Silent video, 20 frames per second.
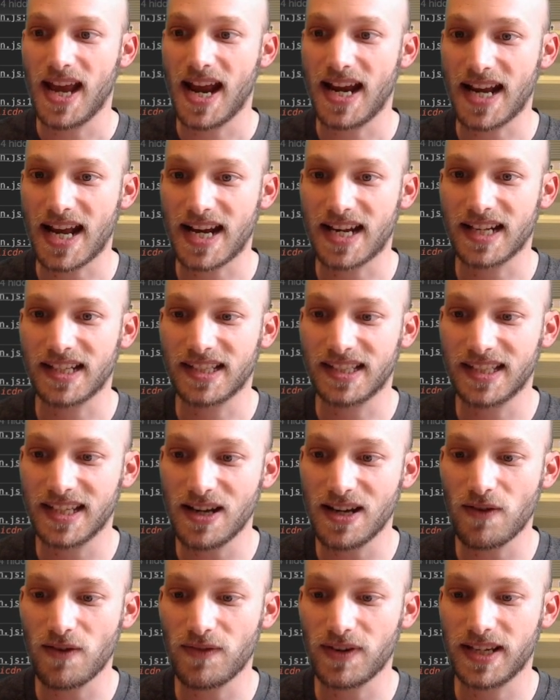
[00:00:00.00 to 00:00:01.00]
and I can see
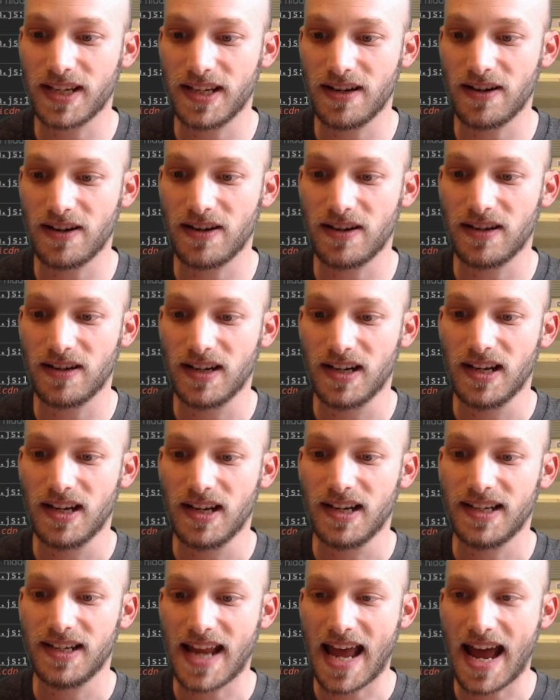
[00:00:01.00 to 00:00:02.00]
over here
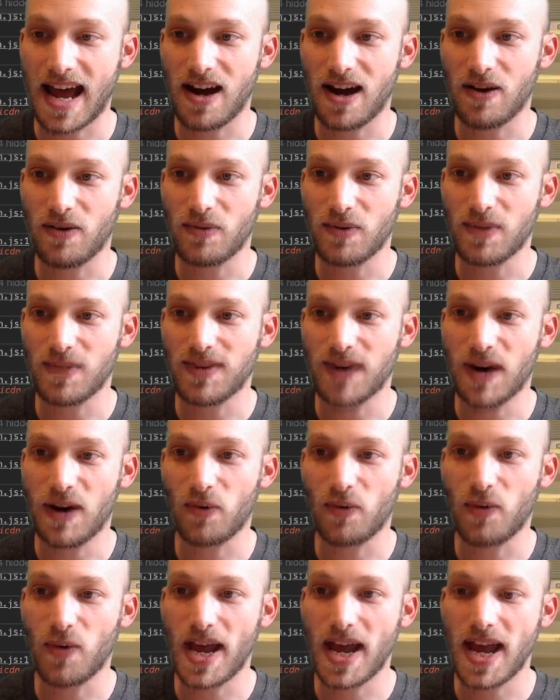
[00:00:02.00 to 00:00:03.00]
now we've got
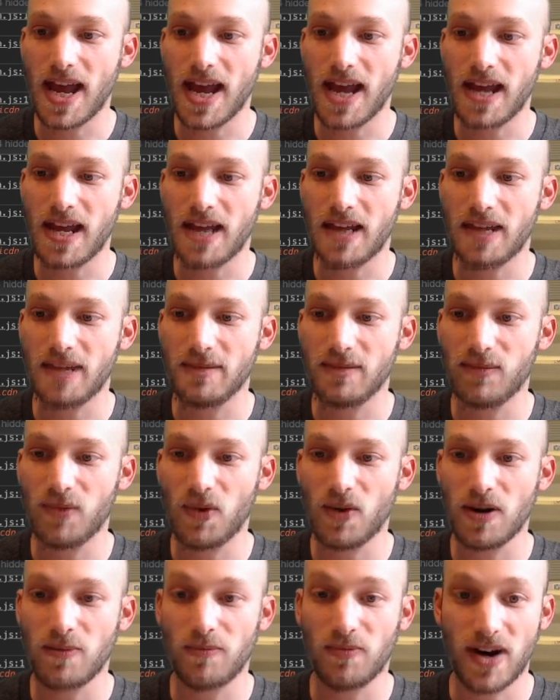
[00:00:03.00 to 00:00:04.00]
way
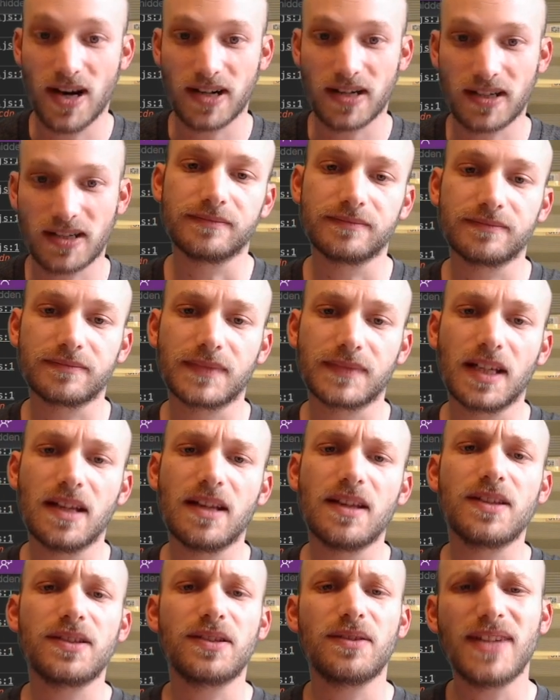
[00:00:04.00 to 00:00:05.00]
more products.
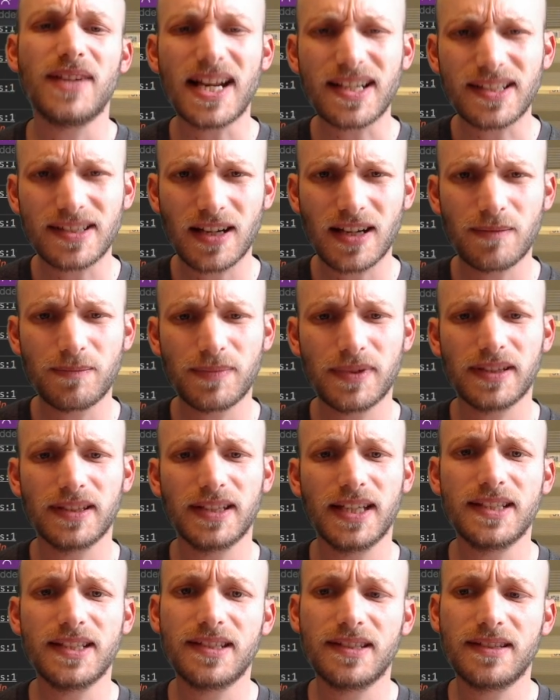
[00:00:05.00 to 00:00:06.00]
So next up,
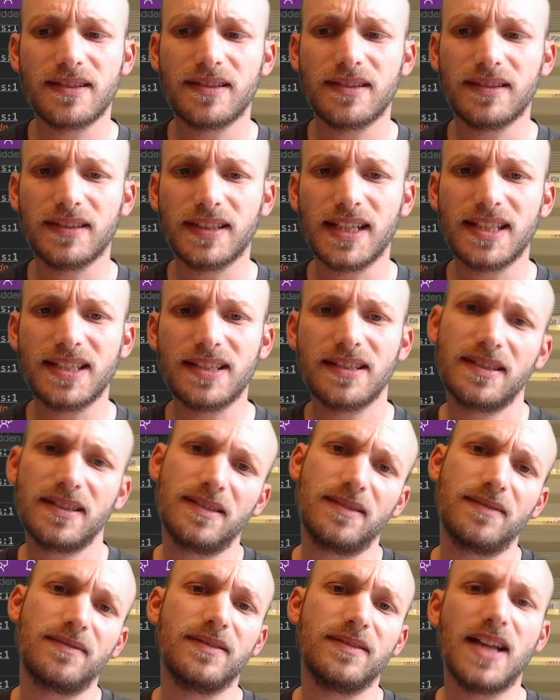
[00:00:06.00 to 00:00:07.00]
let's
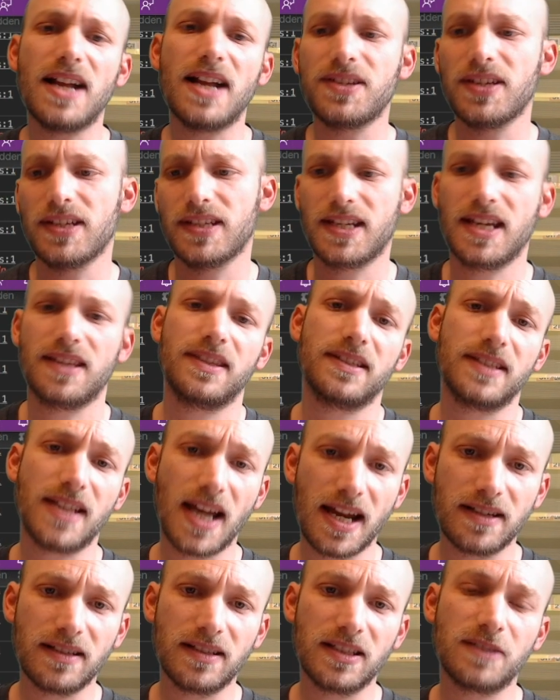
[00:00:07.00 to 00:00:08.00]
not just get the
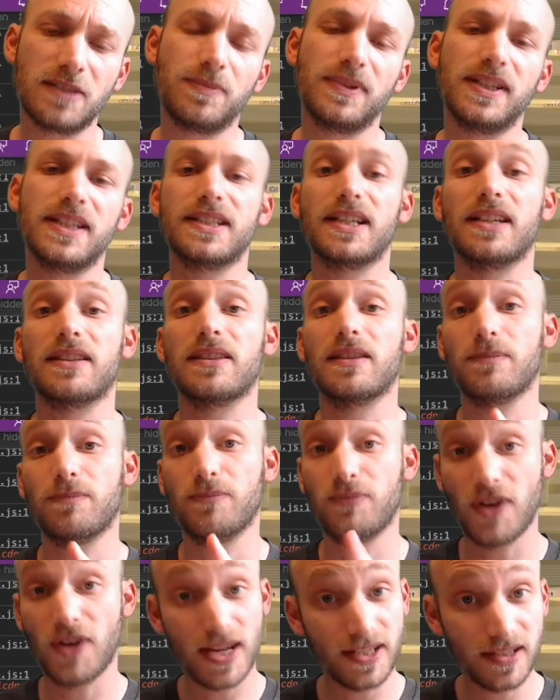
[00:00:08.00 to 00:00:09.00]
titles, but let's get the
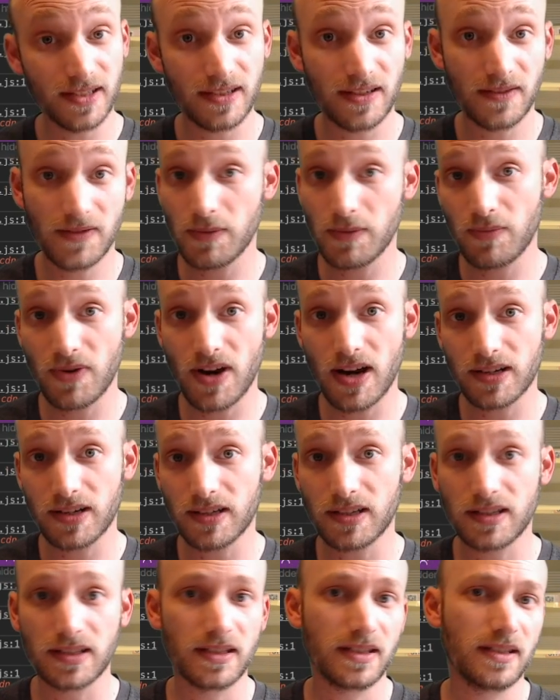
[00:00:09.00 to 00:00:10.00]
prices of the
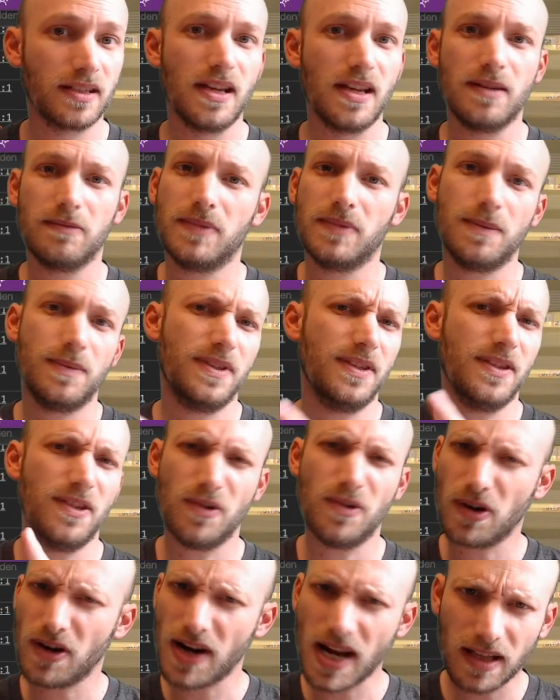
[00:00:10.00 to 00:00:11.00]
products, maybe the
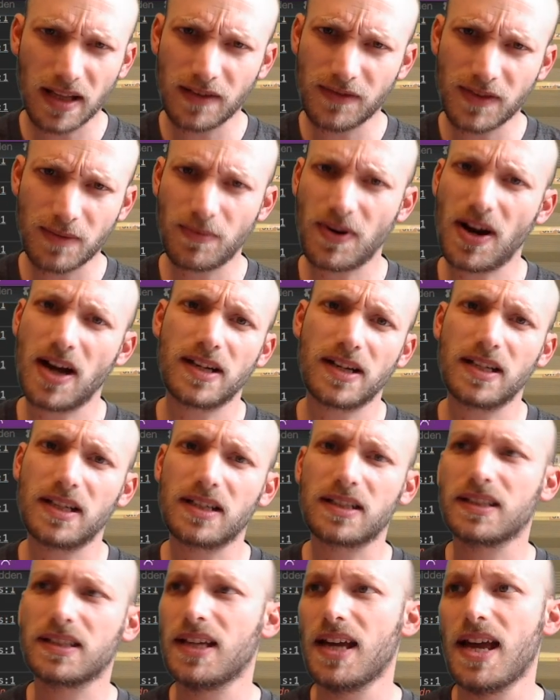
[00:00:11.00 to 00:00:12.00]
URL of the
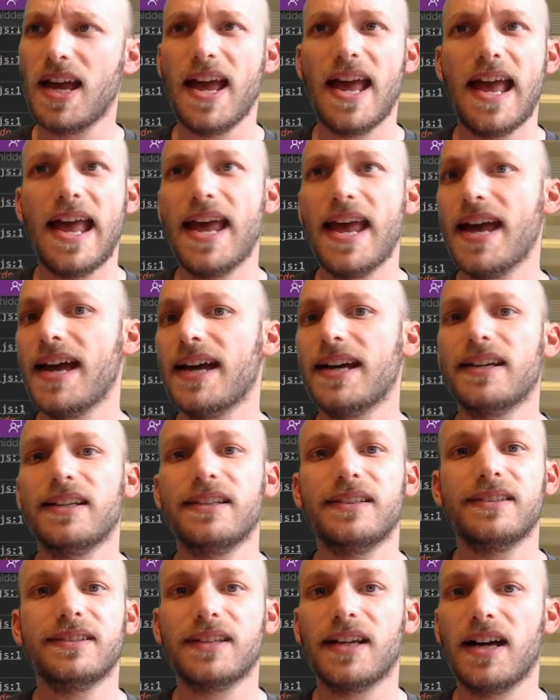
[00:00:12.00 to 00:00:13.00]
product,
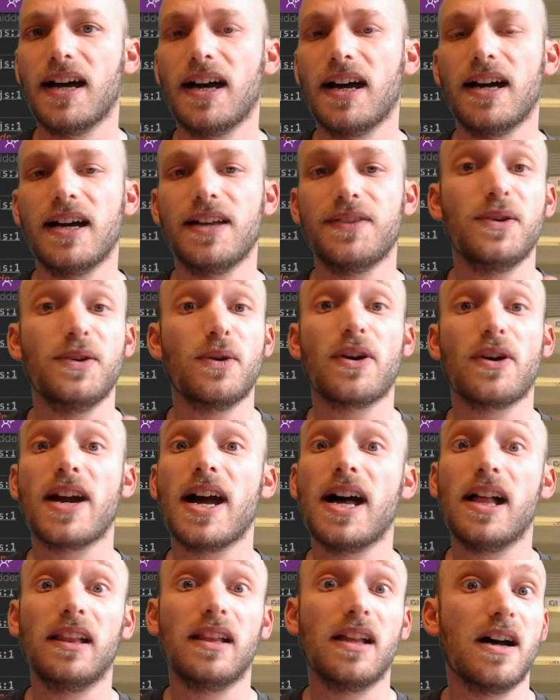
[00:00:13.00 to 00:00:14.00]
and the
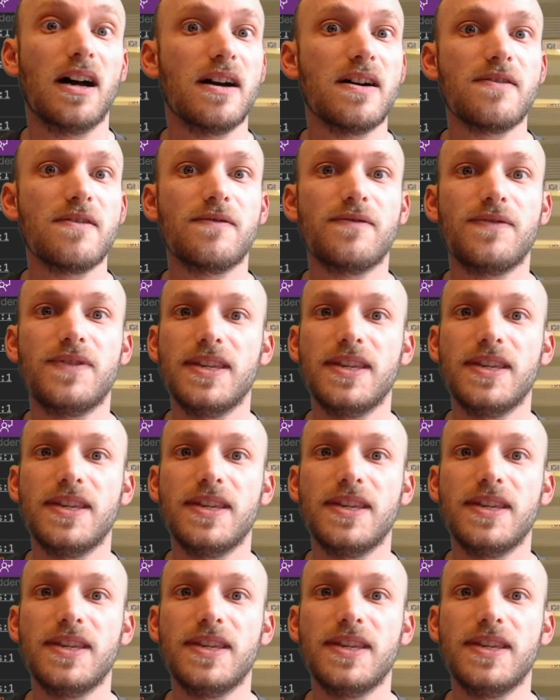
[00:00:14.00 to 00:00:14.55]
URL of